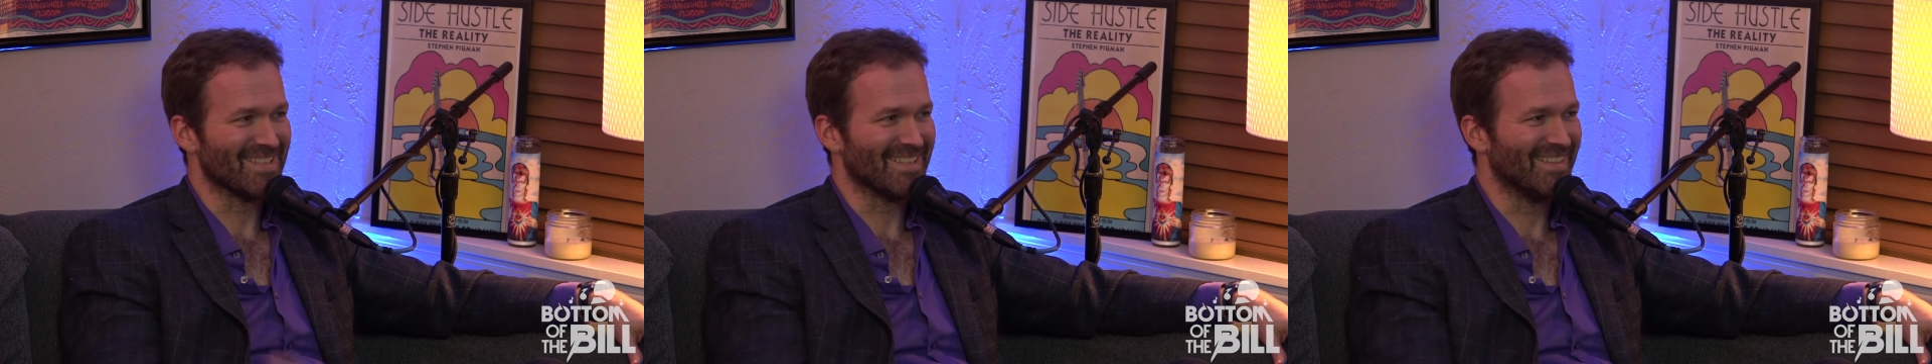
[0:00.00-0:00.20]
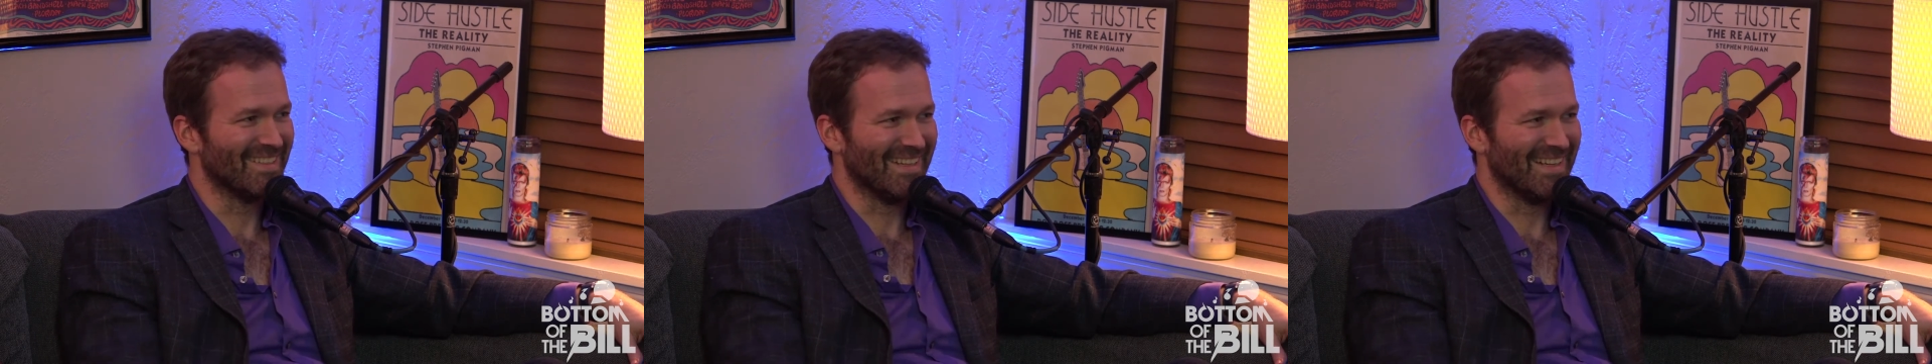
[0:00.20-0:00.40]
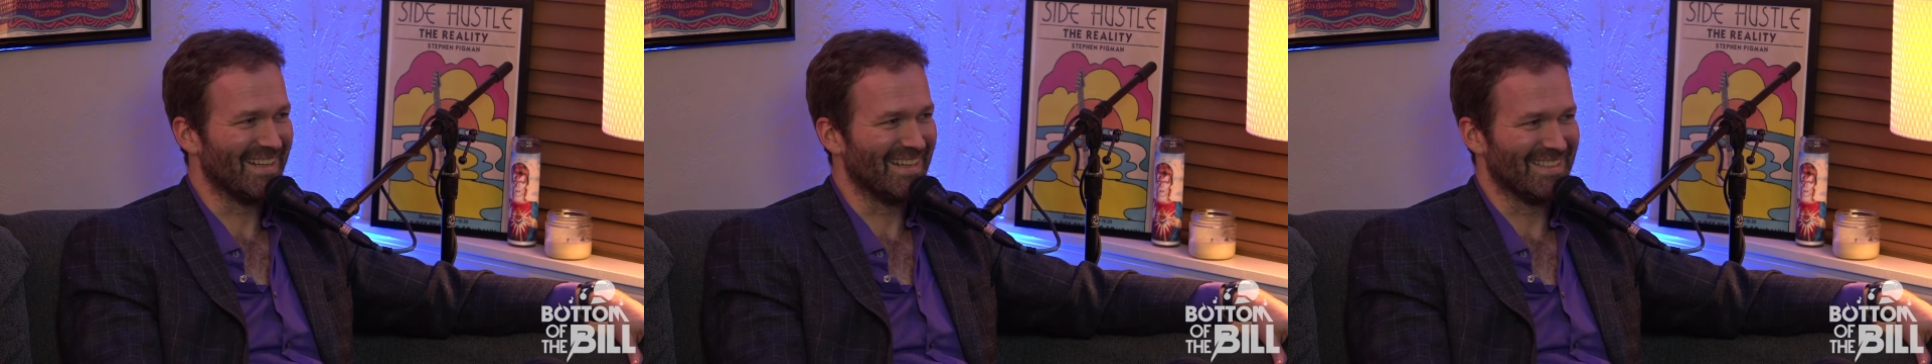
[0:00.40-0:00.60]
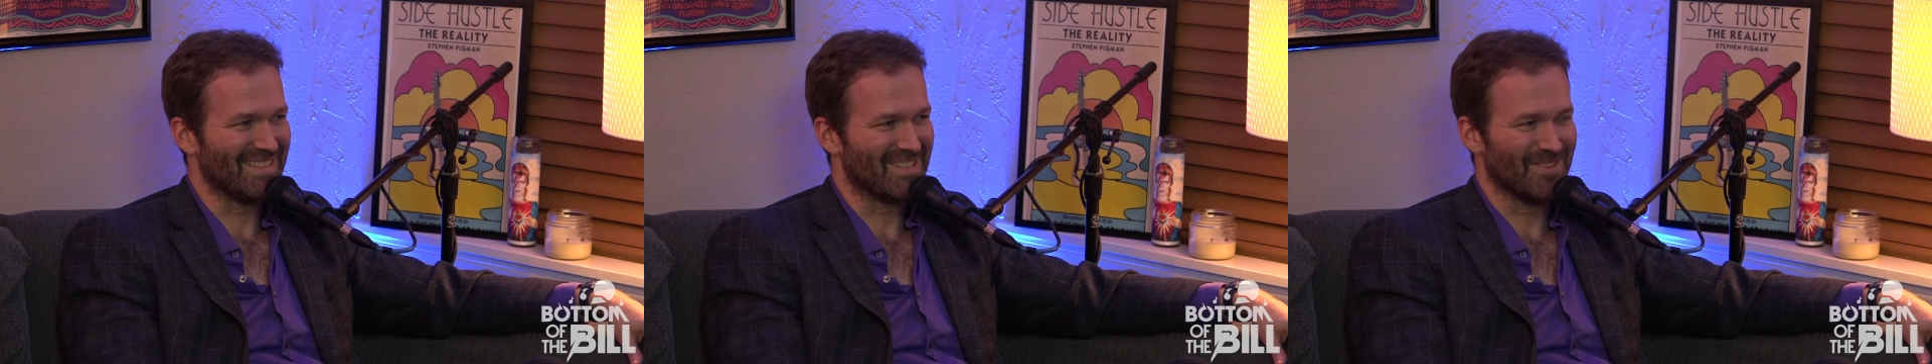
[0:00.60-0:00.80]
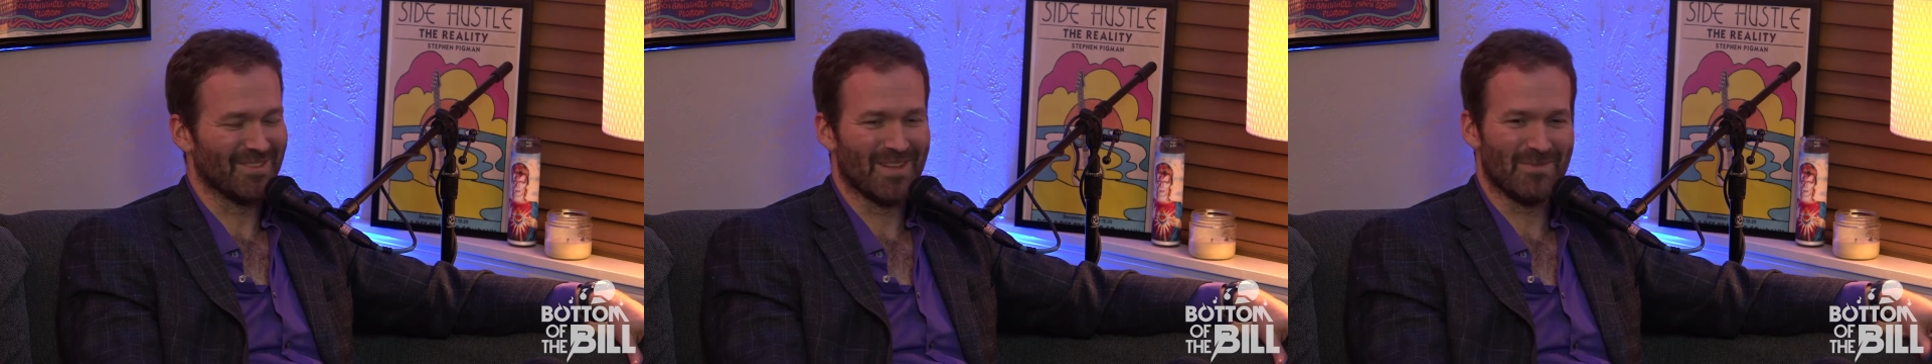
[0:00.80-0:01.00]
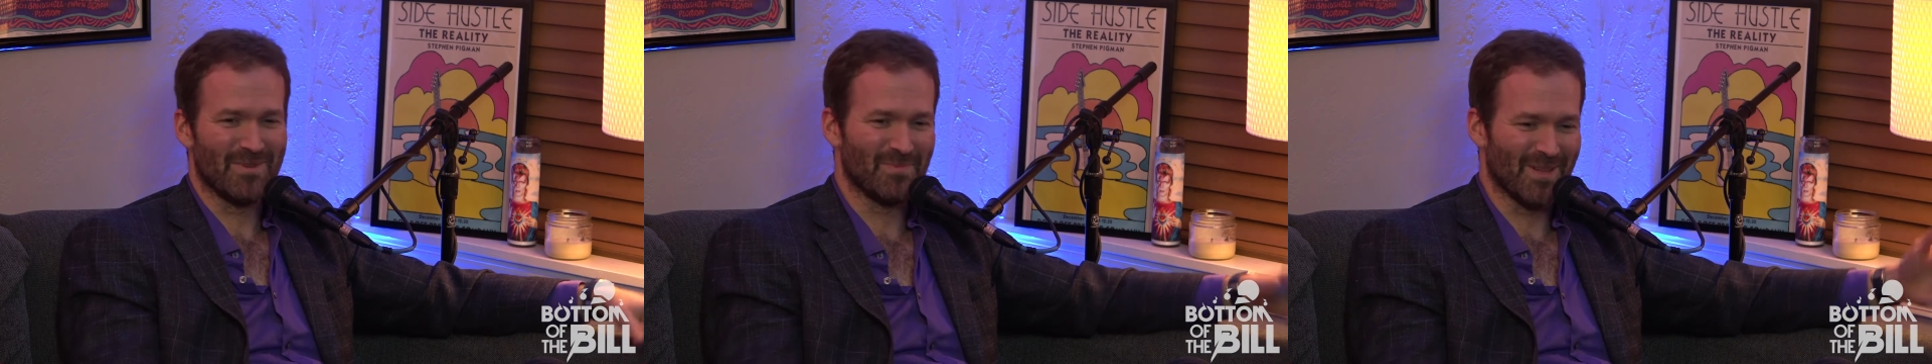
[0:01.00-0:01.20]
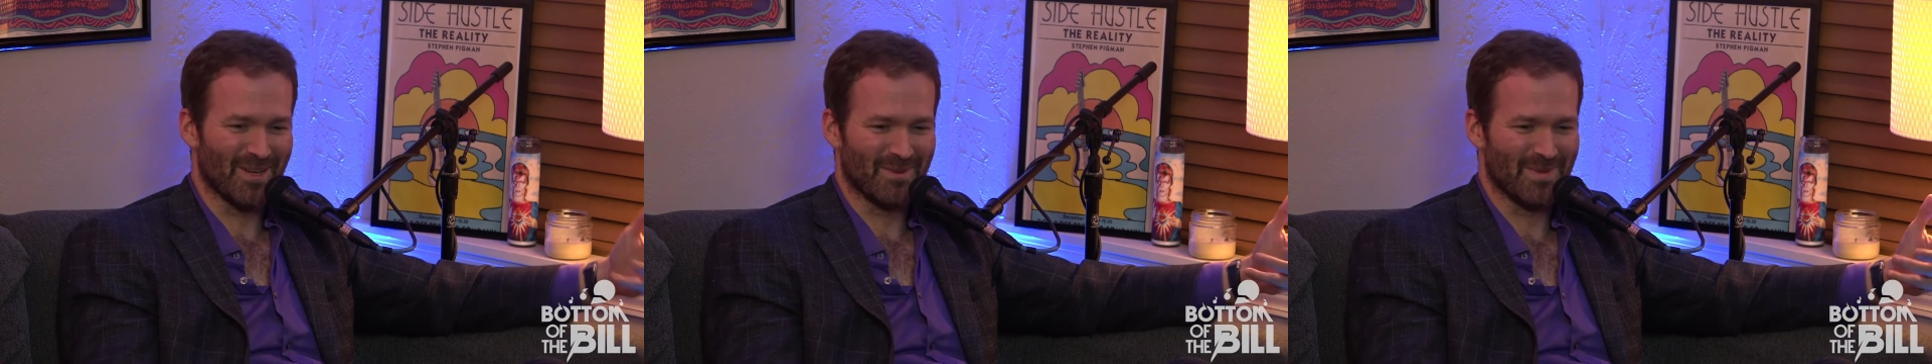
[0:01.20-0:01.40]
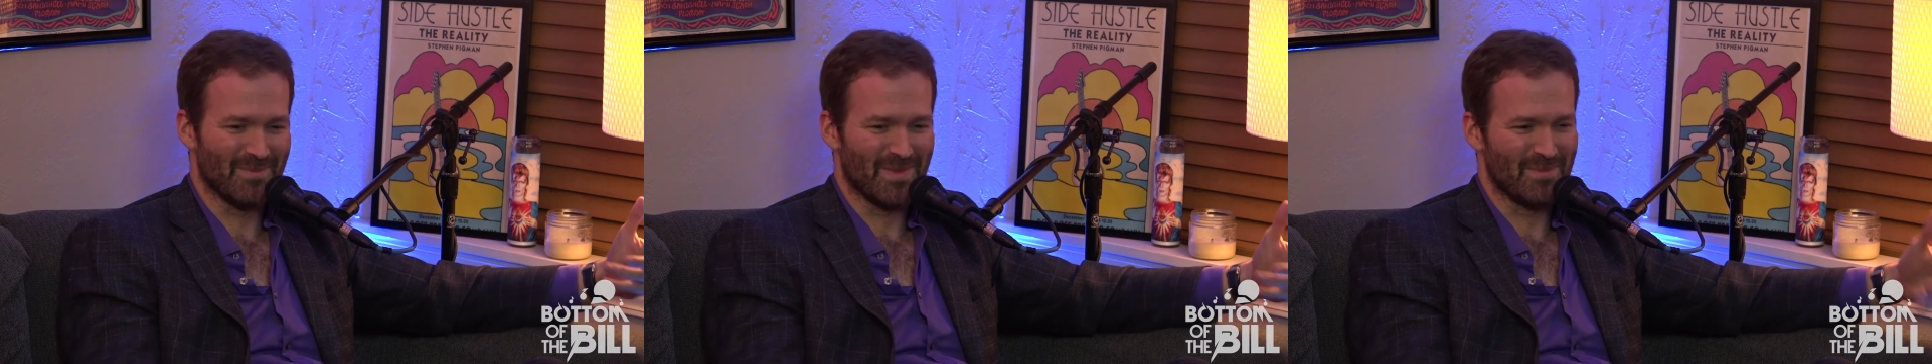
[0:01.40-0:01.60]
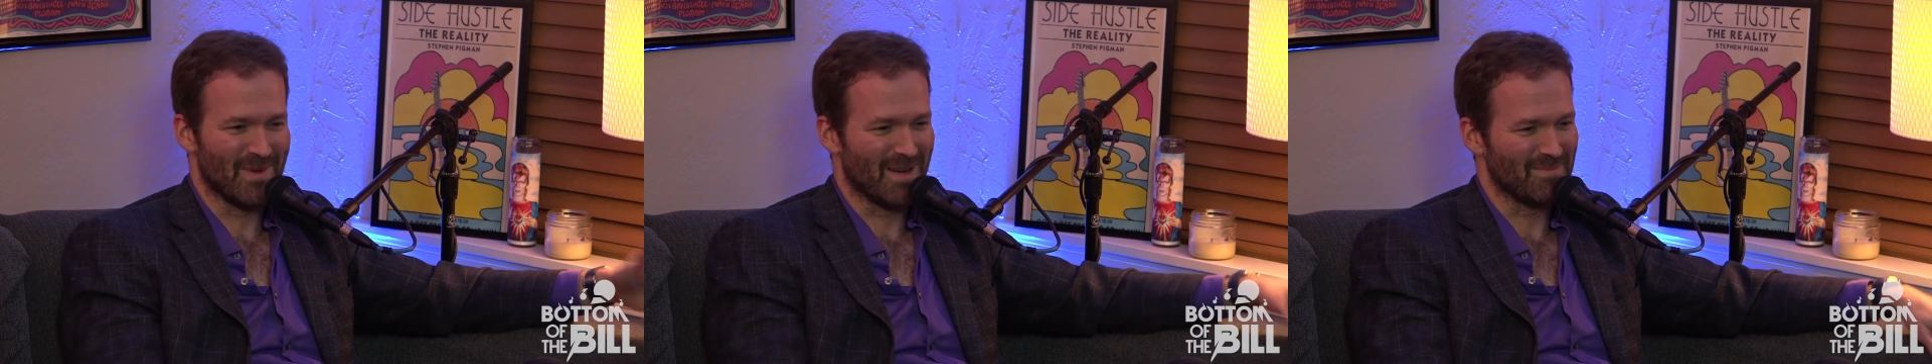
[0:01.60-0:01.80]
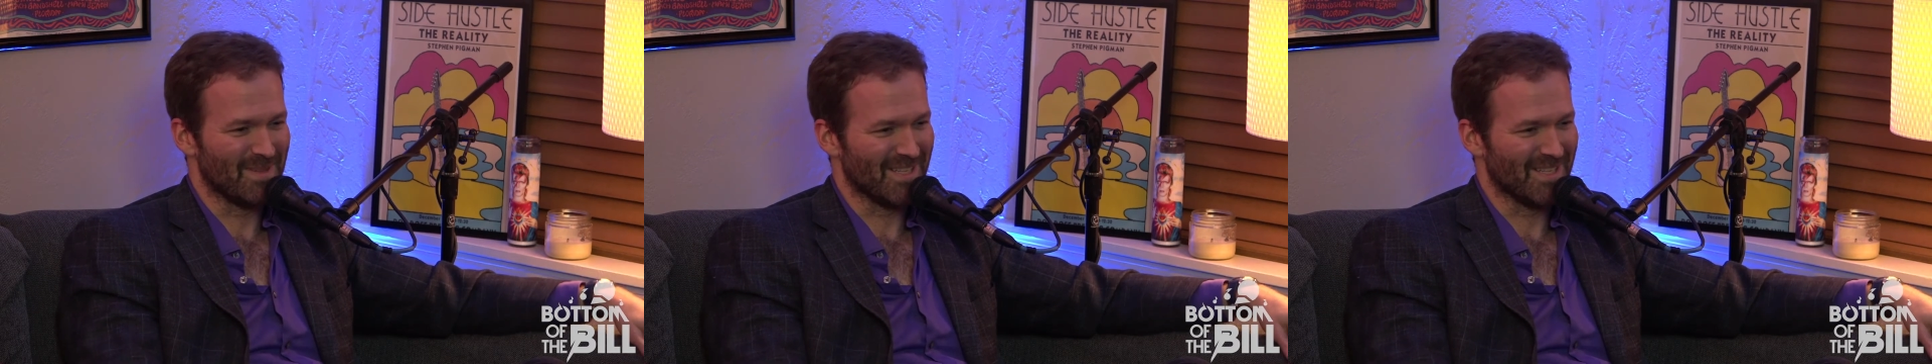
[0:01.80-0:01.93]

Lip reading: And so let me play all my bebop